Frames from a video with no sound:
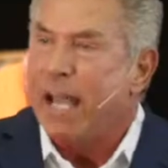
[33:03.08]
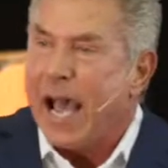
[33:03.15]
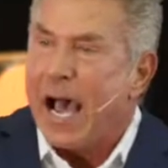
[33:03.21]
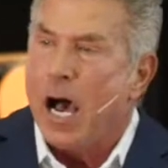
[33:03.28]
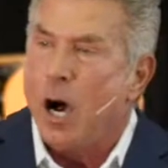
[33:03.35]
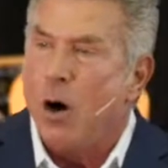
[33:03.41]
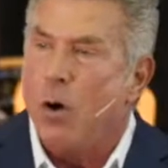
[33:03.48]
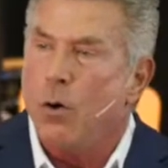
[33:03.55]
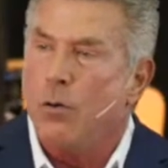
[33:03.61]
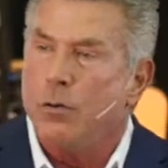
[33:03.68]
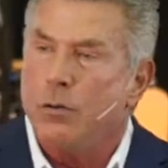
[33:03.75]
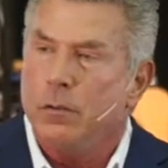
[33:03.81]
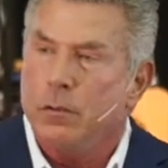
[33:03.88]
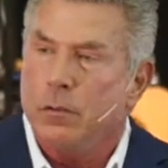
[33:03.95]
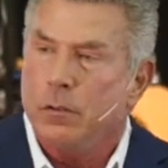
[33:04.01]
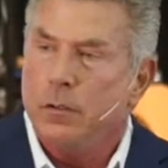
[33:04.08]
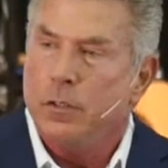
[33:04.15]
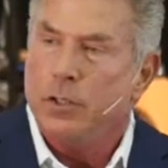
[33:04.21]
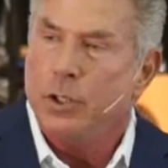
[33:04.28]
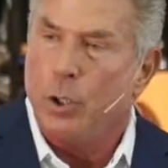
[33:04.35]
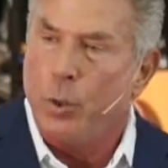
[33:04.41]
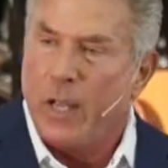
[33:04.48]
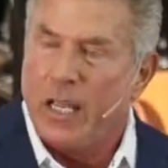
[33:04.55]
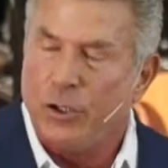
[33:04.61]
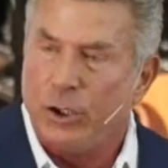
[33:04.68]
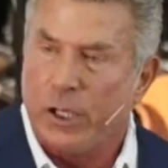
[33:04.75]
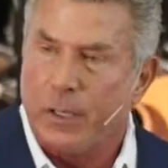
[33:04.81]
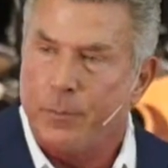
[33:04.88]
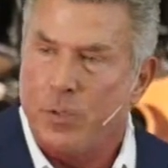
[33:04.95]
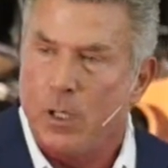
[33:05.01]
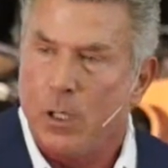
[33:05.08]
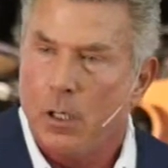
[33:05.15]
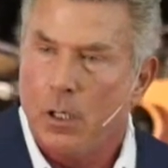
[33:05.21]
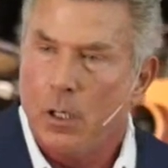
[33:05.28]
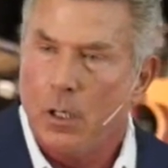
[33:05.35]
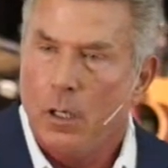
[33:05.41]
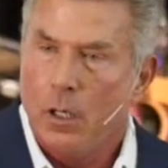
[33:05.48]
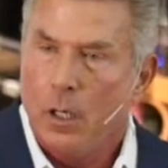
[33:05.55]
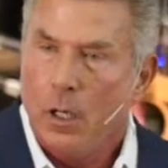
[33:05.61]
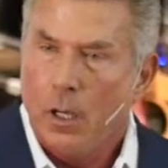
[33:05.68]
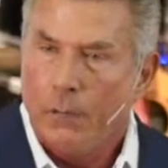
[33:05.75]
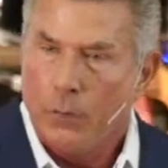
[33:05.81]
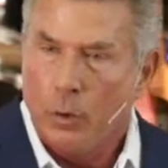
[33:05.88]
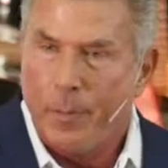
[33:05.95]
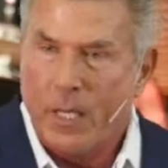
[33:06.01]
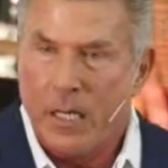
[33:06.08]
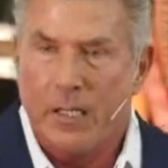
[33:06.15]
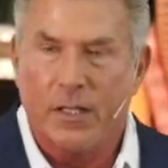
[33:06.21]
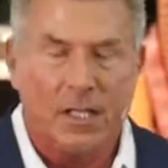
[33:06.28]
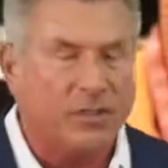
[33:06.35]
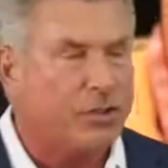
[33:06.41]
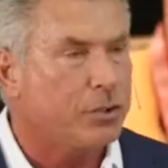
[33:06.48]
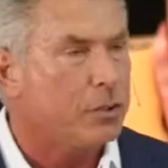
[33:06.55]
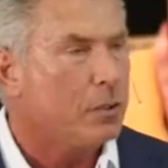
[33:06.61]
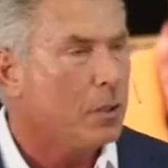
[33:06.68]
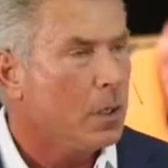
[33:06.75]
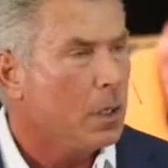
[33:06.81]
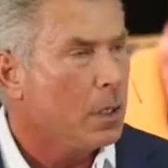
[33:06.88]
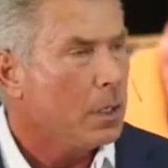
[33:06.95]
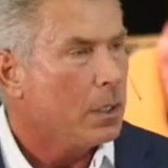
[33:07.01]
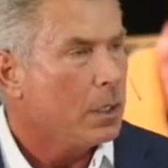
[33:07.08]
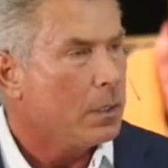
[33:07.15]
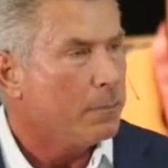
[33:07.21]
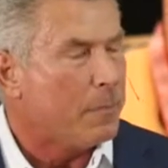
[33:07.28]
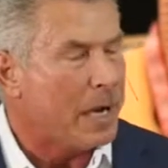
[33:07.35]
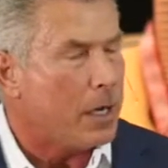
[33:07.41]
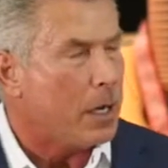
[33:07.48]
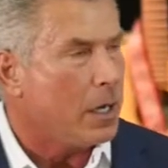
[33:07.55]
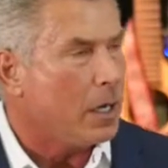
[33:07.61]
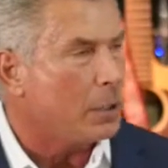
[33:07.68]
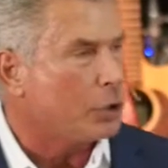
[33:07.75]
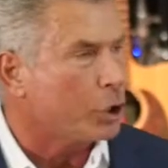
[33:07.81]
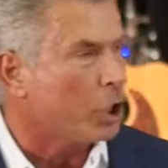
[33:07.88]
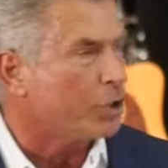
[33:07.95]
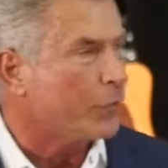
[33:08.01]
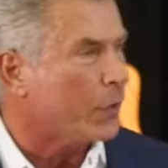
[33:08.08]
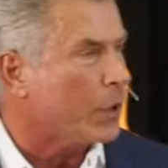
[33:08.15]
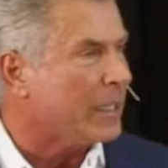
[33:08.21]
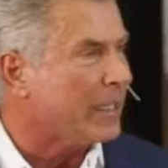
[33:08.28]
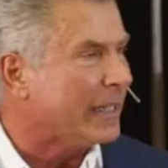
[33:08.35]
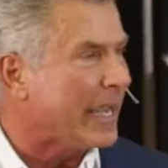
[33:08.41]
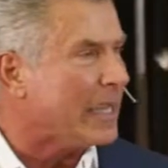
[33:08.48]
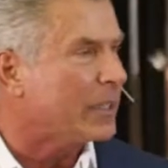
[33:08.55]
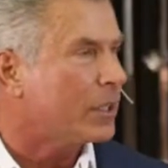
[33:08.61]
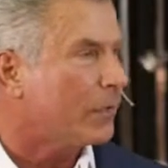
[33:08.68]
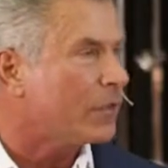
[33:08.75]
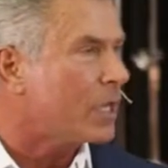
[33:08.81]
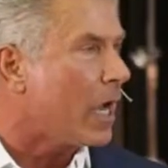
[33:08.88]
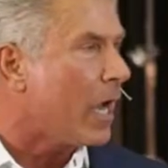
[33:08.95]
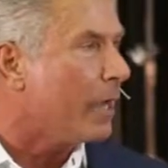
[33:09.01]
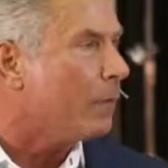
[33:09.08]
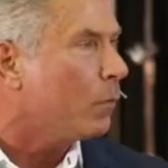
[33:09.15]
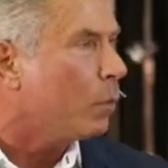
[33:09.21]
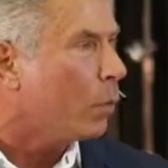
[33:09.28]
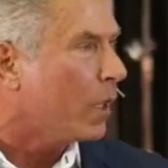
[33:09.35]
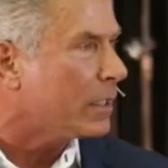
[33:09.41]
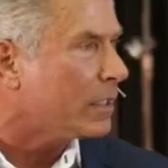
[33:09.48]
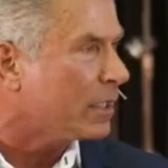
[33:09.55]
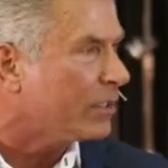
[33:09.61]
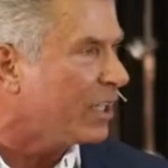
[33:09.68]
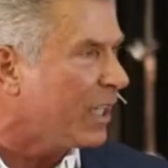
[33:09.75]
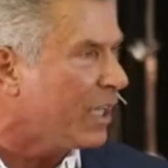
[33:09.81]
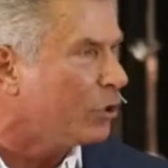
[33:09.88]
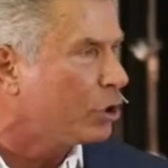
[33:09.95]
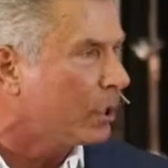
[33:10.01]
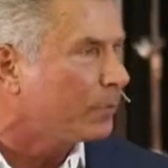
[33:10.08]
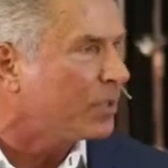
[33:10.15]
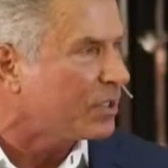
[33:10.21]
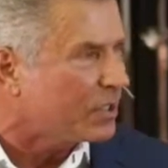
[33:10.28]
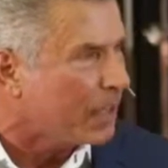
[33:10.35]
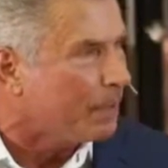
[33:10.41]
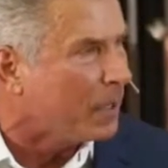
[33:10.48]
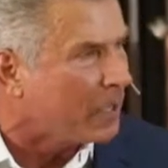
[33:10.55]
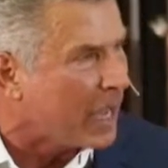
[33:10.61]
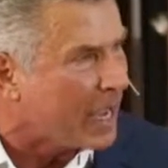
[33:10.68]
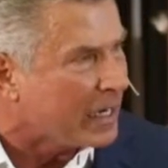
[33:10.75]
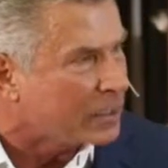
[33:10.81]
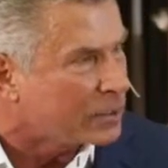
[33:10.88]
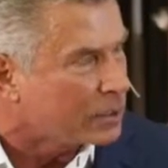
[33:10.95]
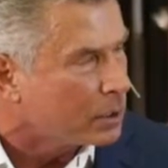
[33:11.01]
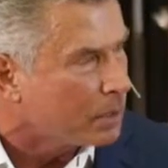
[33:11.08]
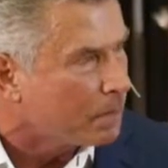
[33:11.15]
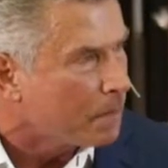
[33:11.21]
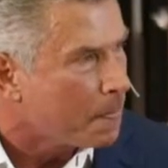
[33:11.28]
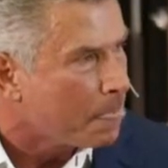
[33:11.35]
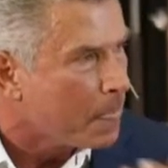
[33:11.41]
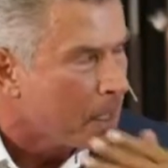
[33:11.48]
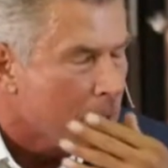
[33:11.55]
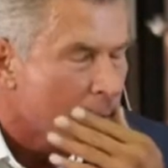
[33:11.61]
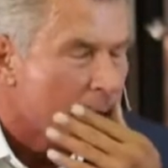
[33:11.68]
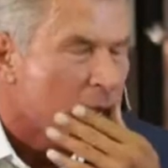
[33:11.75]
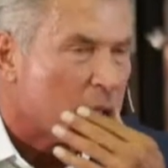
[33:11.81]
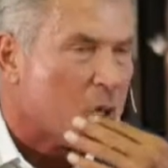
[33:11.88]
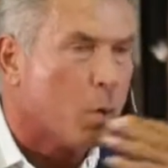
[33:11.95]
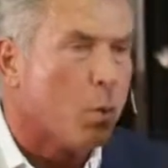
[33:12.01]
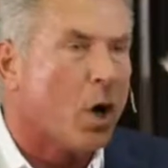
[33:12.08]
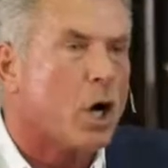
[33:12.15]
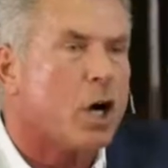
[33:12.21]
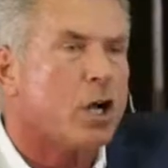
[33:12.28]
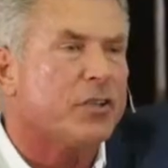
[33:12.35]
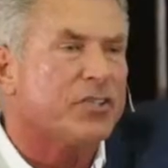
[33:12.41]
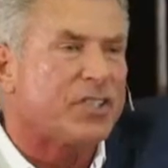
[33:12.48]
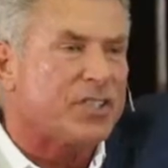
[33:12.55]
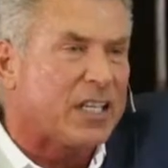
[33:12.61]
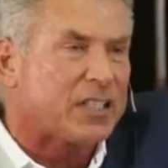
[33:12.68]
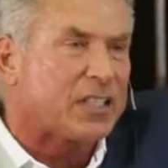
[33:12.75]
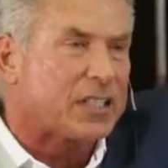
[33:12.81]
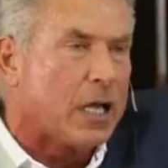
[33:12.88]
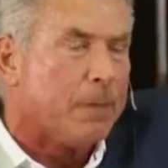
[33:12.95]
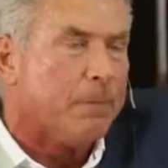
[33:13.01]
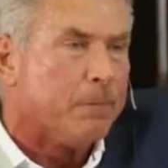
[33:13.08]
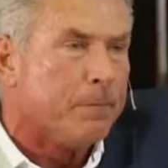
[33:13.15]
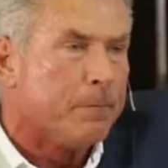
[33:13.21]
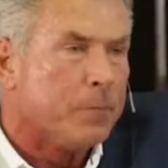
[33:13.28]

down to Egypt. If you've been in this uh, church for any length of time, what does Egypt symbolize? The world system.